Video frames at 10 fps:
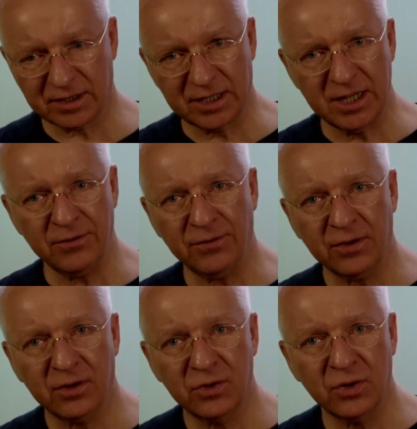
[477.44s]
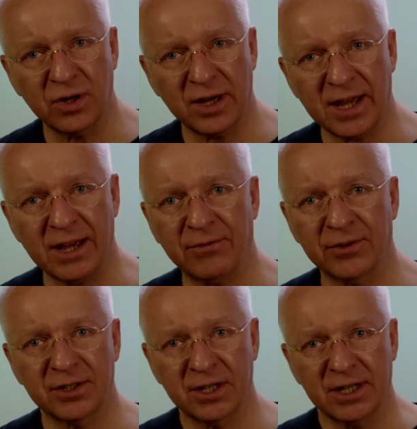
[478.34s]
Give your
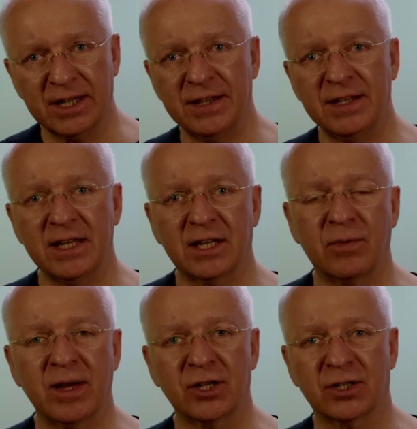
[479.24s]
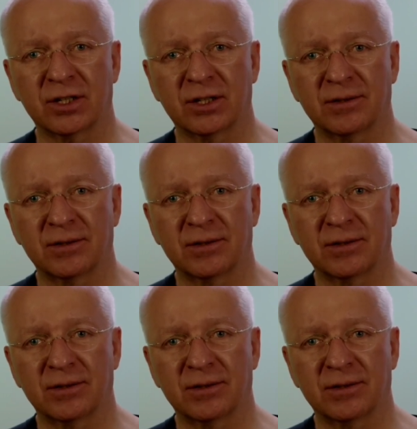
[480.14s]
effort in the equation